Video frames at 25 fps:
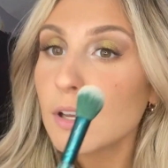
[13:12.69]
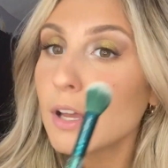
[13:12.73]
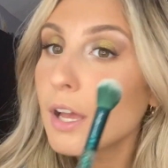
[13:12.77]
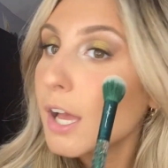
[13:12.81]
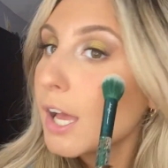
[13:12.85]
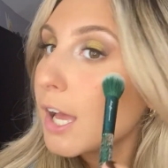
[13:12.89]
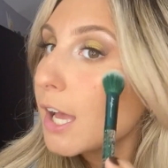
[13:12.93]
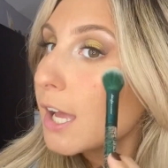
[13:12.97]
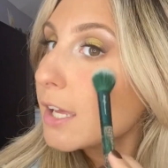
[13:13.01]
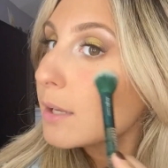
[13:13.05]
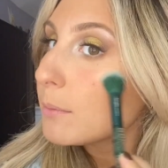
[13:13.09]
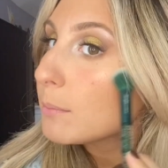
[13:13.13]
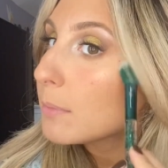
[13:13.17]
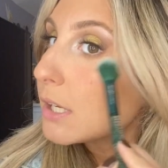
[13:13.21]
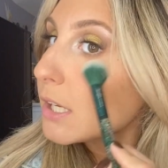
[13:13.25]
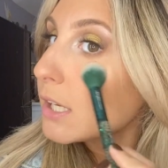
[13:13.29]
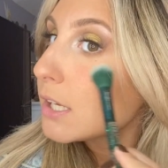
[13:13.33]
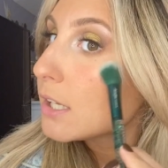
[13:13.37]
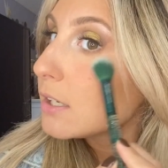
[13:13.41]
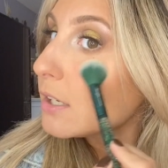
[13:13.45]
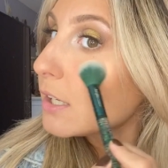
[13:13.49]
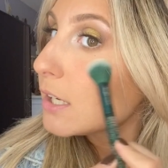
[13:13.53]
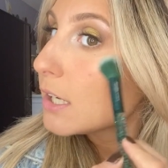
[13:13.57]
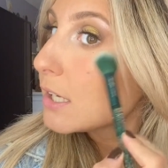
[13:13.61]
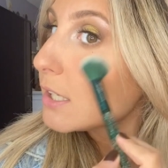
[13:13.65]
I
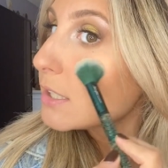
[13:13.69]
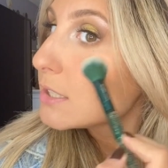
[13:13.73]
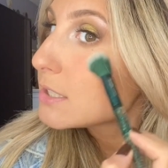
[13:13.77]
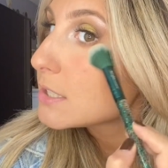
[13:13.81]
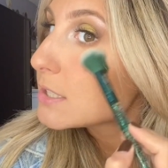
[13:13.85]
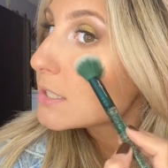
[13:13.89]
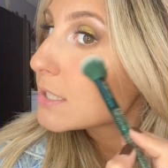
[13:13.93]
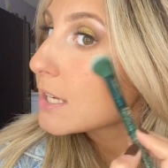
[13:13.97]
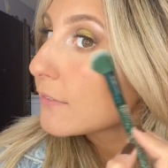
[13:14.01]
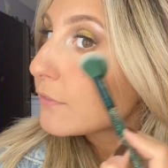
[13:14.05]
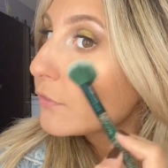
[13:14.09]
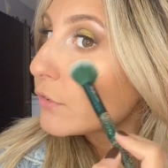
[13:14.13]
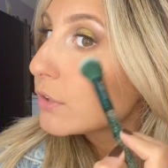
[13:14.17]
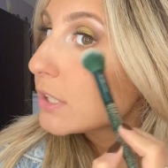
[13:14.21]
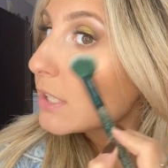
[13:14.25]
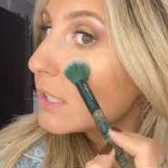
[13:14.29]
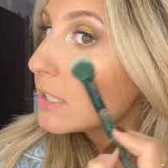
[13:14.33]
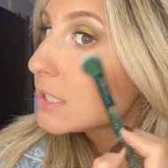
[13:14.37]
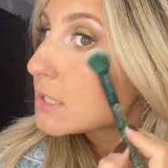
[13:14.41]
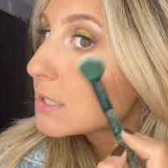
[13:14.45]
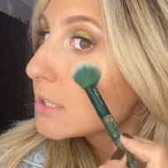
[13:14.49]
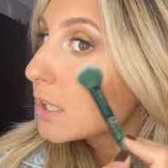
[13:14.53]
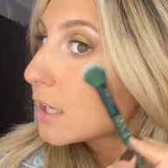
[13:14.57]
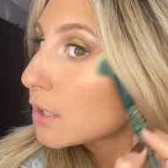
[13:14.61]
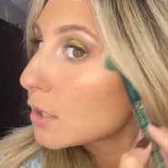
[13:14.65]
mean, it's definitely
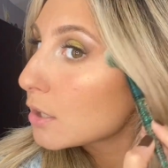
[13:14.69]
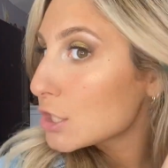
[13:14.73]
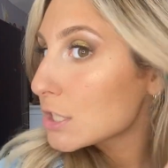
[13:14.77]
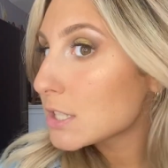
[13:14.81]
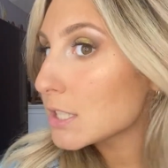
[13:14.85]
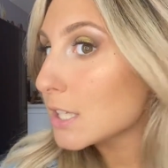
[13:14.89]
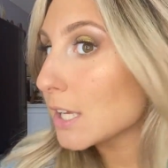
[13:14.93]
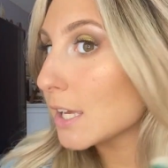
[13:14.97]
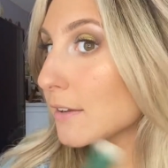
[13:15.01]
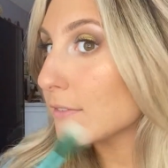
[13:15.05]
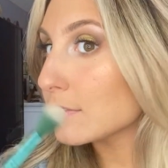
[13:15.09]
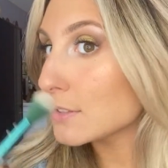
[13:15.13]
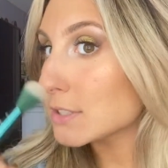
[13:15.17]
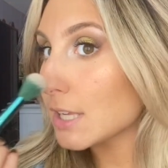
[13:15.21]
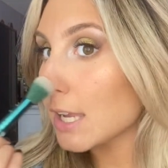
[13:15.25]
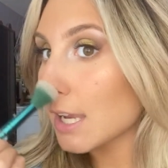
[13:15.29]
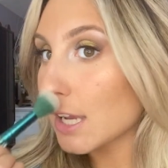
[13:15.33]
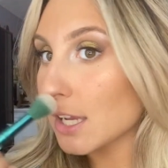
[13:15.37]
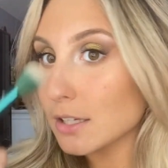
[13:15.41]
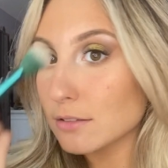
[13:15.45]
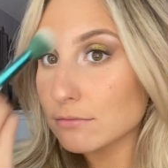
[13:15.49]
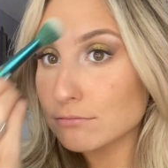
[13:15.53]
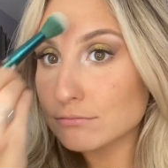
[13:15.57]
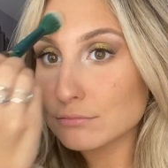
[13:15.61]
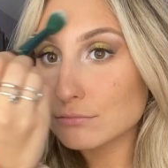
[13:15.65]
subtle. This gives
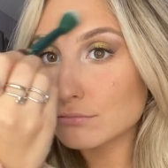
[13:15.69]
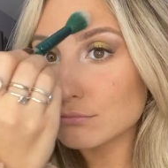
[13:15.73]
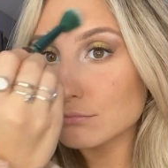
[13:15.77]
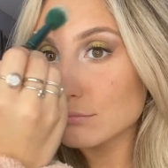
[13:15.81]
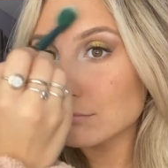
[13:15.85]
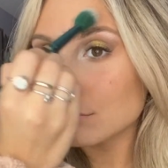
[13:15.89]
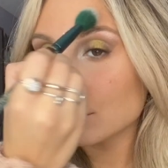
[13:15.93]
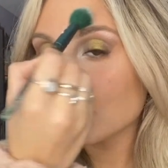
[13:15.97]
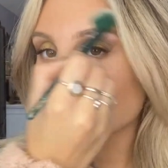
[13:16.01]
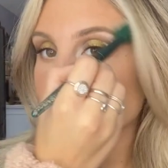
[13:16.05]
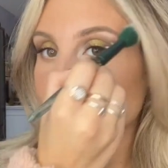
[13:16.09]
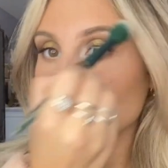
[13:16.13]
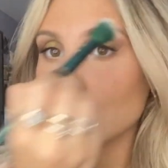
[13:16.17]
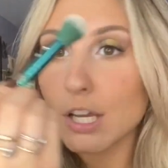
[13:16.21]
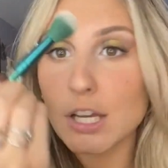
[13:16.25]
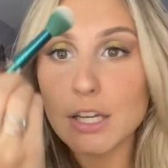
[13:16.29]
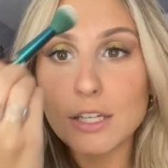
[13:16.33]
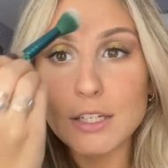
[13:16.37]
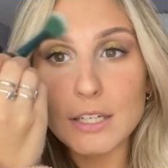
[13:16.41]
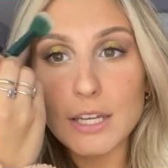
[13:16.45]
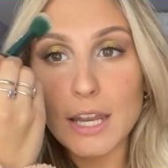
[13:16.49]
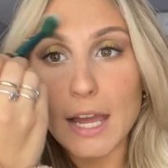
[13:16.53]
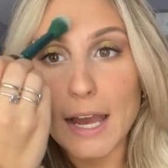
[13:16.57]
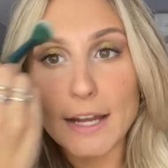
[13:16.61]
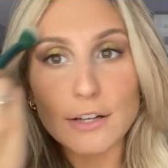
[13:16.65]
like a
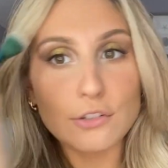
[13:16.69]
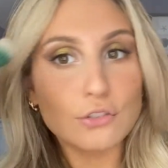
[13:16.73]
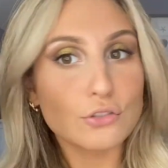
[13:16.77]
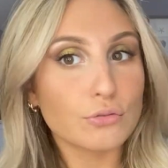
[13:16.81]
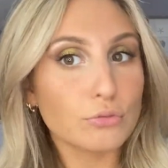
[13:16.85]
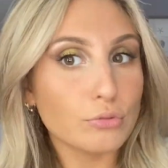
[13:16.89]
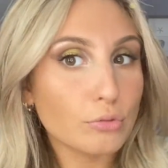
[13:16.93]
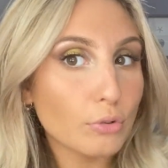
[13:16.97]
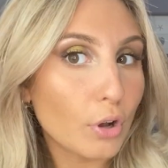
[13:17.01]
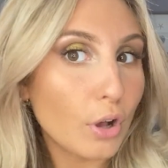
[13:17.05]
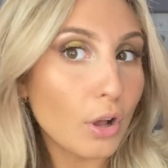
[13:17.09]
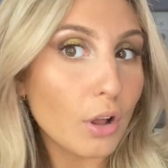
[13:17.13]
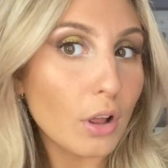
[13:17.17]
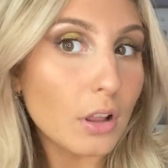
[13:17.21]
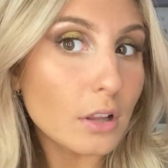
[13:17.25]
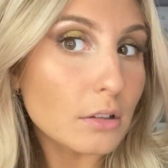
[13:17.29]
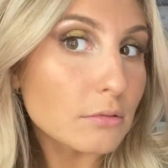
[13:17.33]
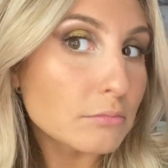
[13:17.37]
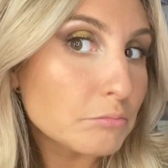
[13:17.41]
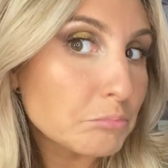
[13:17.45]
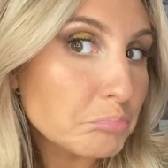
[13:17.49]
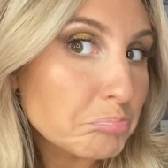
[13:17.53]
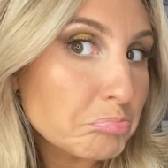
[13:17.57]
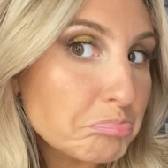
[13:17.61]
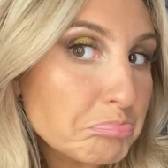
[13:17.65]
natural
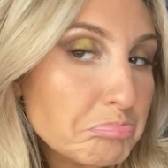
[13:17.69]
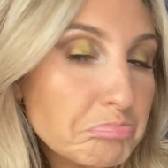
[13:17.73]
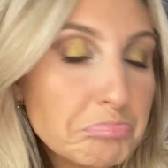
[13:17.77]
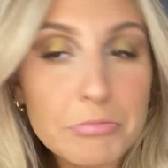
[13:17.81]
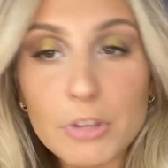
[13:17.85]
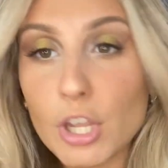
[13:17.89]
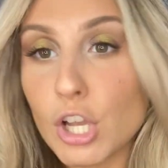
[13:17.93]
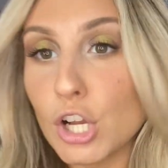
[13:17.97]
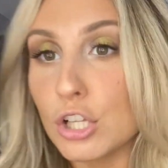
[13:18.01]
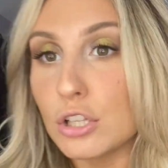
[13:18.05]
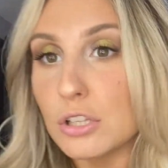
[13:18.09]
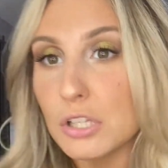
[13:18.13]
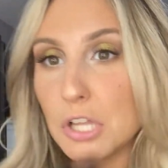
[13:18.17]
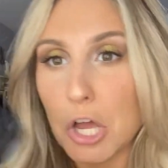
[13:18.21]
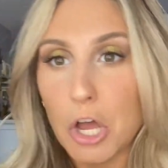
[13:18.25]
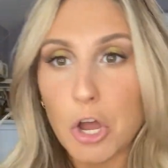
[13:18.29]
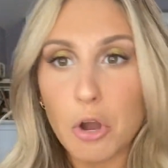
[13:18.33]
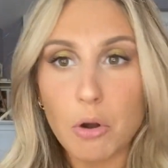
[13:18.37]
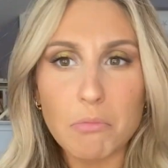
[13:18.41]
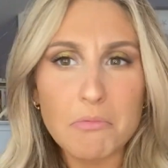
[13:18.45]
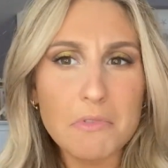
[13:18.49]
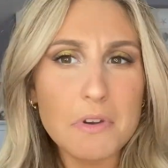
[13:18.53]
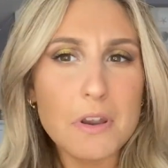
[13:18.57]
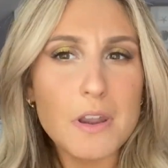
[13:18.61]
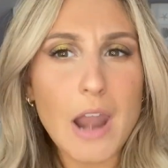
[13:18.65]

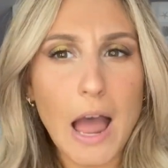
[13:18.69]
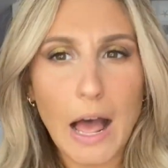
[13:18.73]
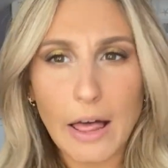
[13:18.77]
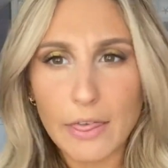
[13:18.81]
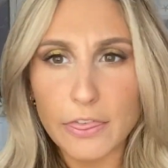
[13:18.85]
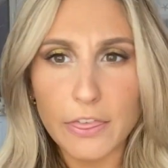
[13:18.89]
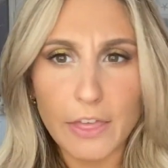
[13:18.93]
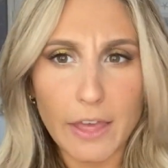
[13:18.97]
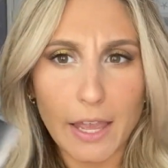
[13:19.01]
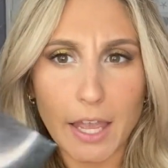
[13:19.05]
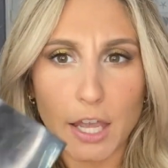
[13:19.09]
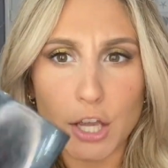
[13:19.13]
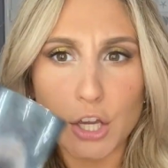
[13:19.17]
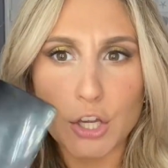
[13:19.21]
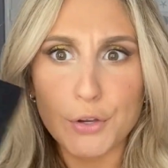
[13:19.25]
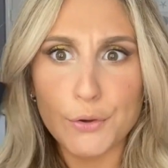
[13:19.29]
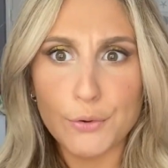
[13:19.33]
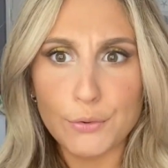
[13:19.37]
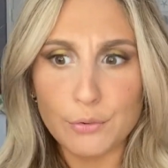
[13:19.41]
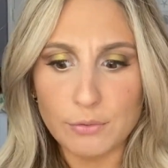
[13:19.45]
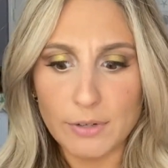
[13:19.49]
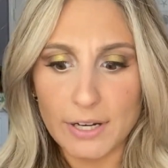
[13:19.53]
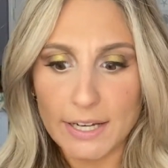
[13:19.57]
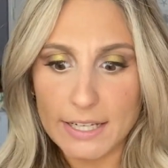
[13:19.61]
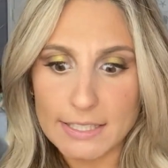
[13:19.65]
glow, nothing
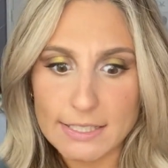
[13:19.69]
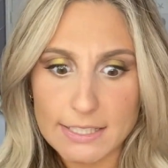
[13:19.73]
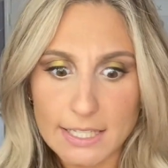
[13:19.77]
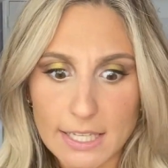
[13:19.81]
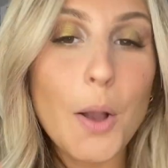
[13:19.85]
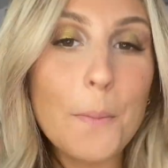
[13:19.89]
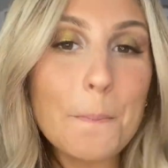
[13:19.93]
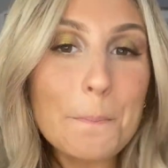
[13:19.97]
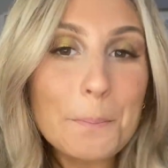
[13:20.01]
crazy.